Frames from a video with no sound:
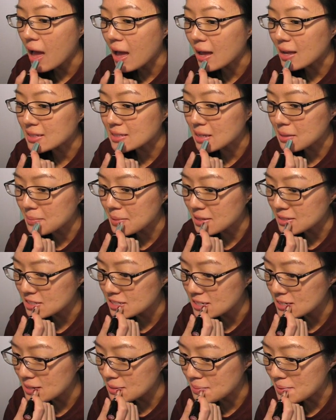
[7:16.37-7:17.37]
As I
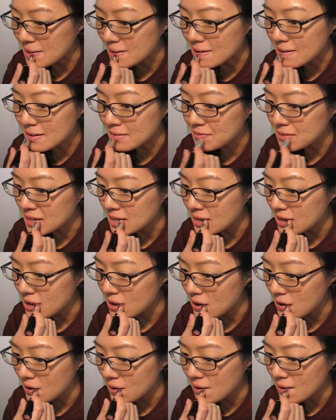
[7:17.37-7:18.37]
mentioned in my haul
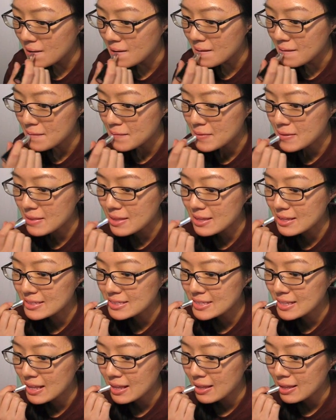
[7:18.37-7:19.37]
video for
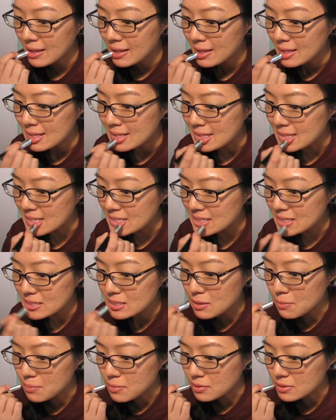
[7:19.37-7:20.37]
this, this
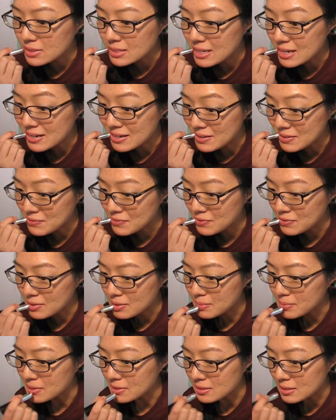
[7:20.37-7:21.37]
is the most
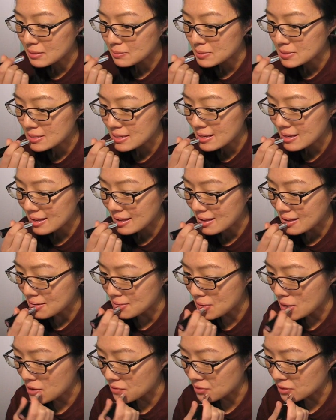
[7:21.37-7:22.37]
comfortable lipstick
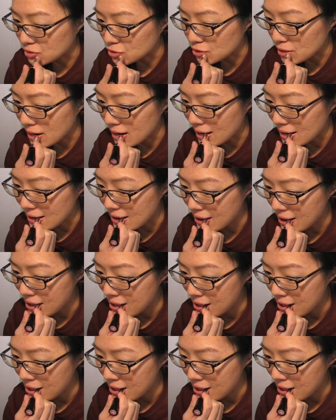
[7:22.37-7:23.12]
I've ever tried.